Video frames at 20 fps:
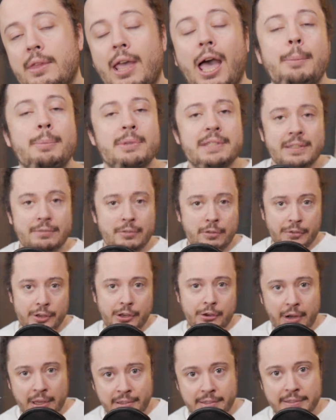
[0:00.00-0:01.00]
I'm a
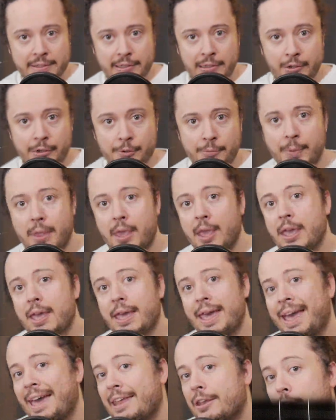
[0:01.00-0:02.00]
7-figure Etsy seller,
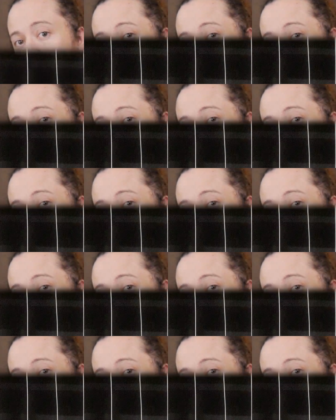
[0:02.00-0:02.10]
and